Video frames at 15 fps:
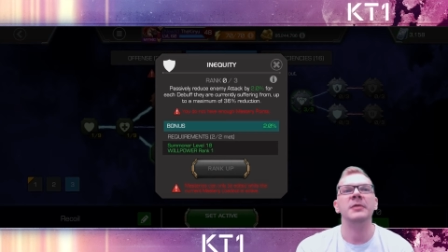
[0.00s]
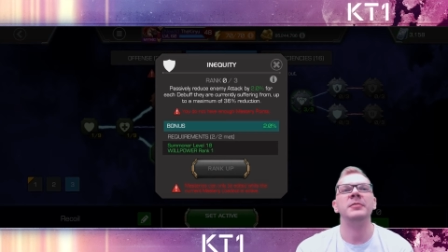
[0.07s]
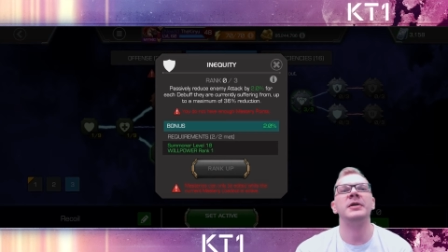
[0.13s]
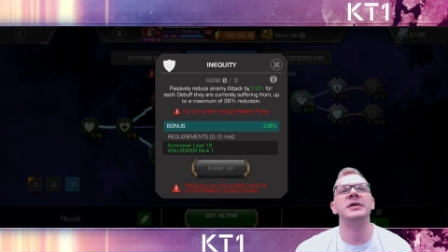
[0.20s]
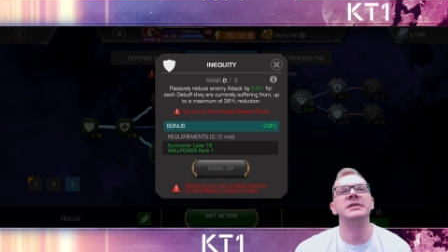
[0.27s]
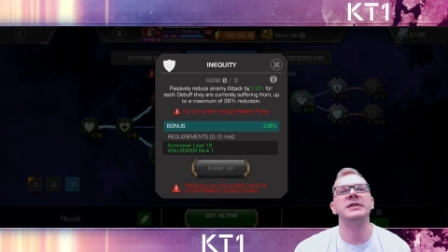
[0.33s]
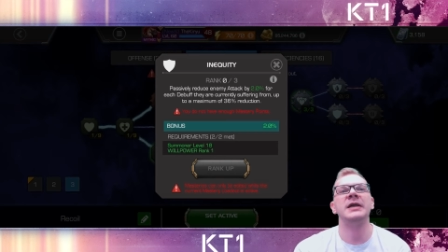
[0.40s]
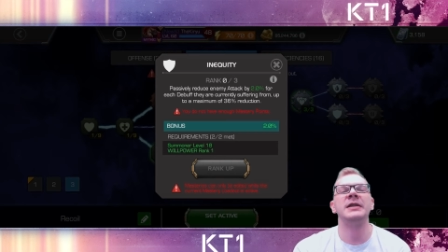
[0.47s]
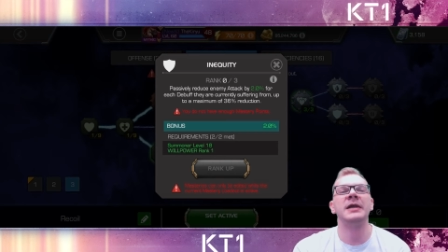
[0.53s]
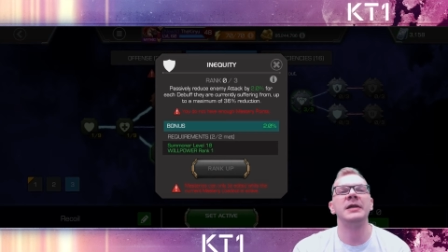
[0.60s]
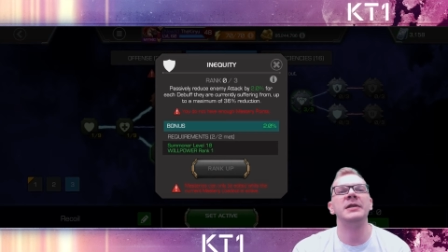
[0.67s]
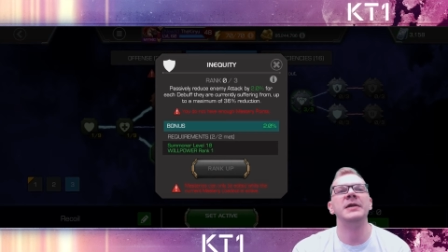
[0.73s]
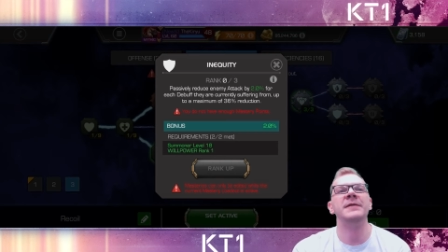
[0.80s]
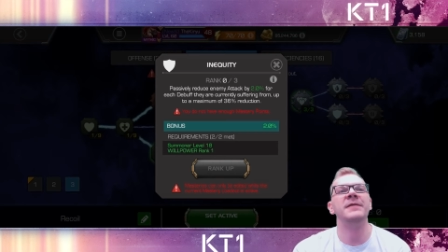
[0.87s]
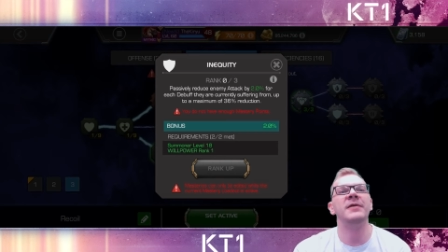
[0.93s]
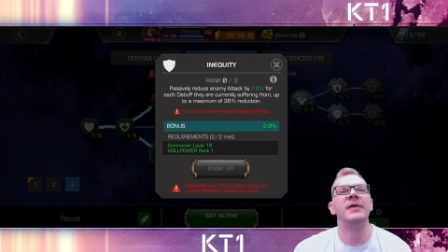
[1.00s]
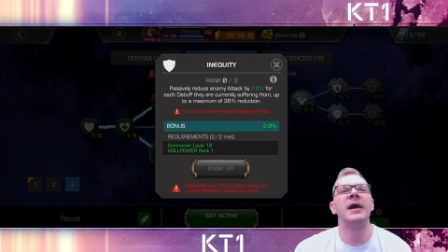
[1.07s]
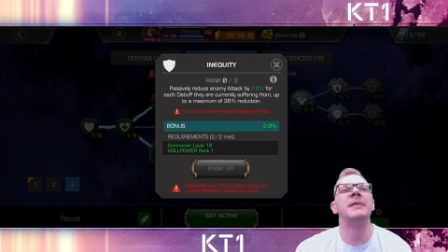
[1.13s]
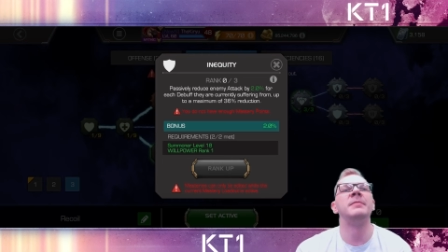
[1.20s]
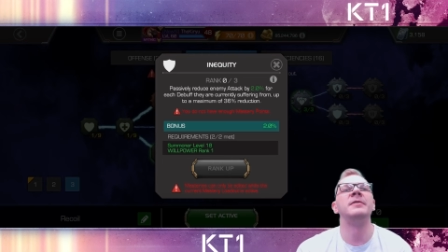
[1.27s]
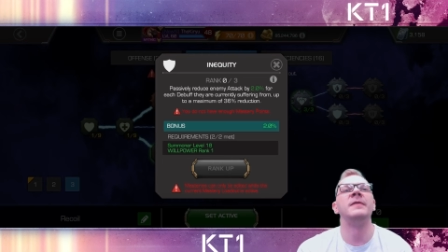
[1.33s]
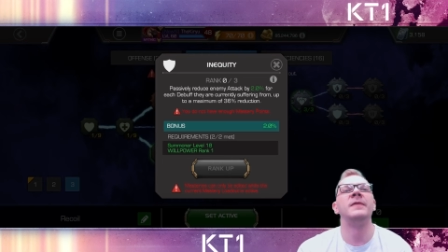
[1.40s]
because that can give you
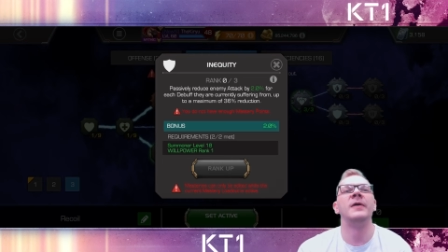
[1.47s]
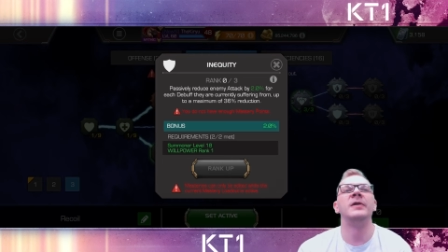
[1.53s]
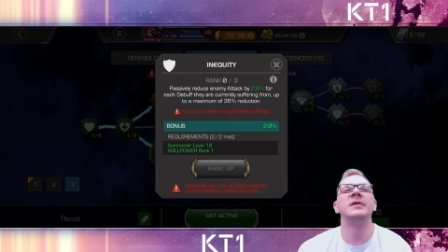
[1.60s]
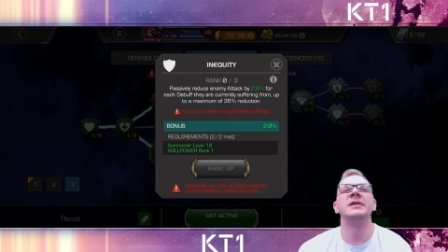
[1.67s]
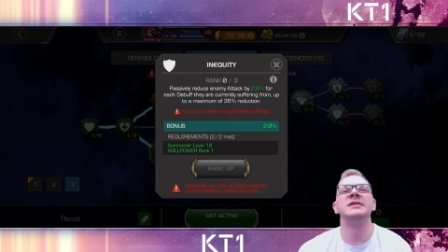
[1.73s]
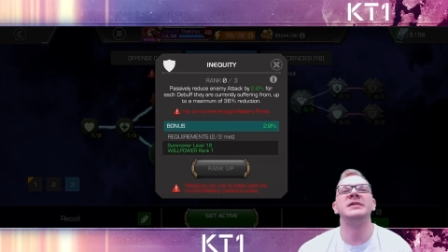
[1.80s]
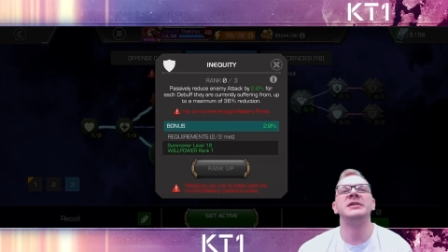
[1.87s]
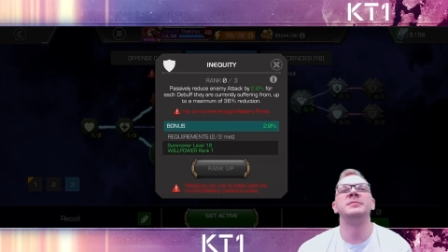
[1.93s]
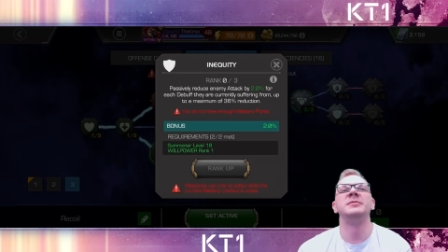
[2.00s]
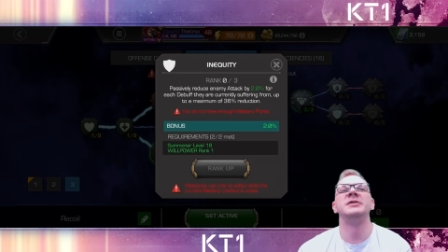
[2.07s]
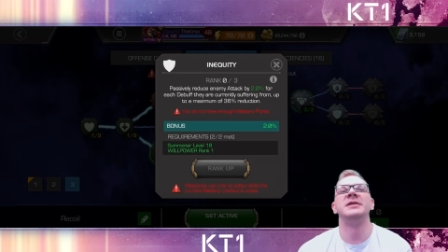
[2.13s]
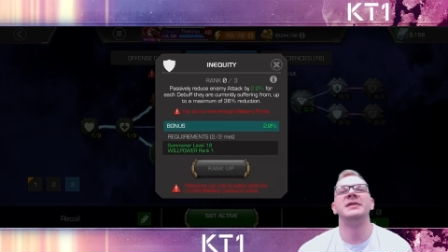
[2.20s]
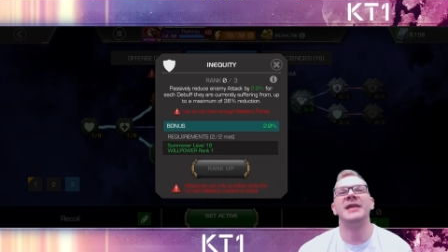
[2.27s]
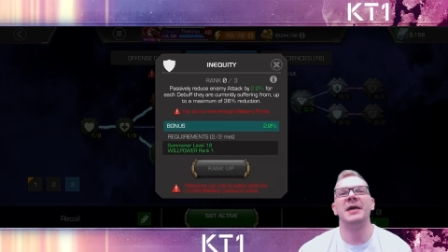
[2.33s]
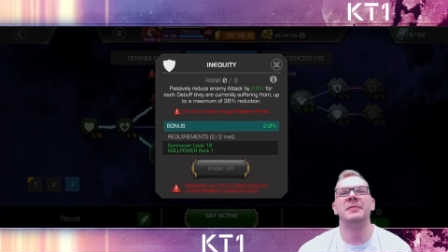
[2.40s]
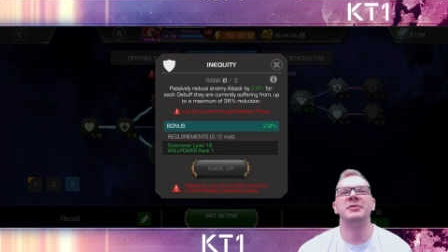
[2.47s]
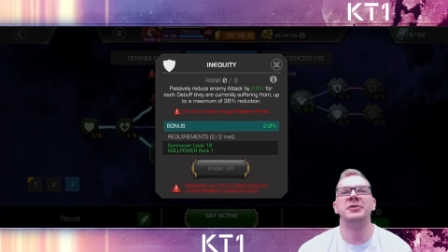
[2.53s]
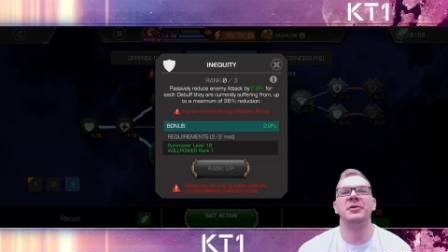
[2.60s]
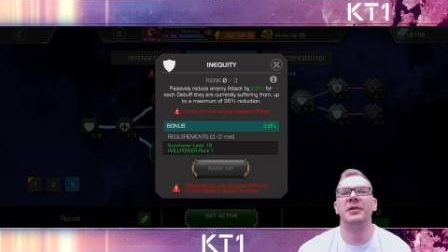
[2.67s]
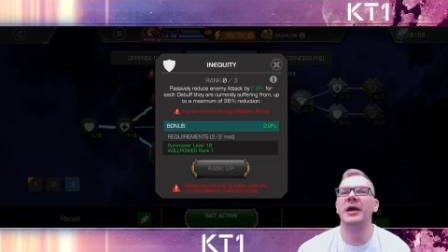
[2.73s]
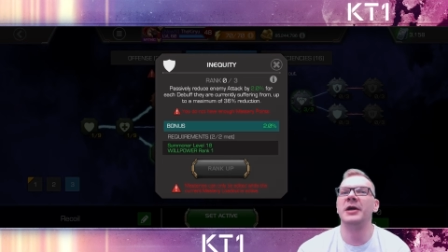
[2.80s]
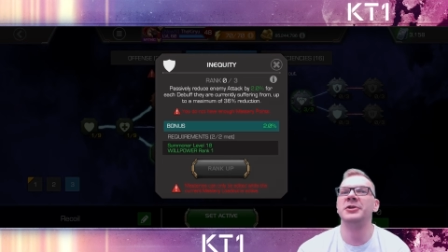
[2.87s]
up to 36% damage
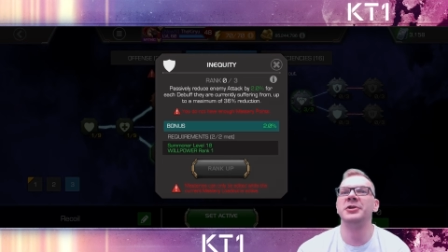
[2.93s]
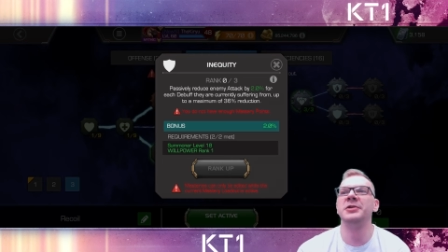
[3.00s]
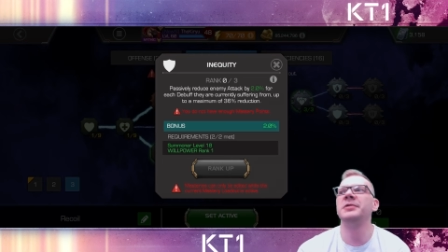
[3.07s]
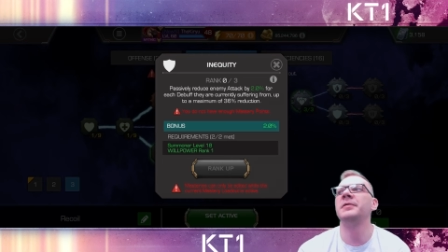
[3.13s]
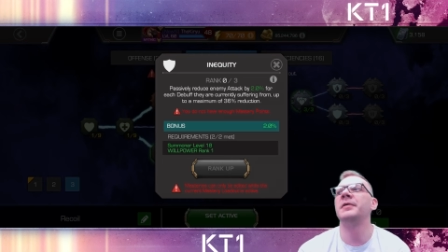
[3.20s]
reduction.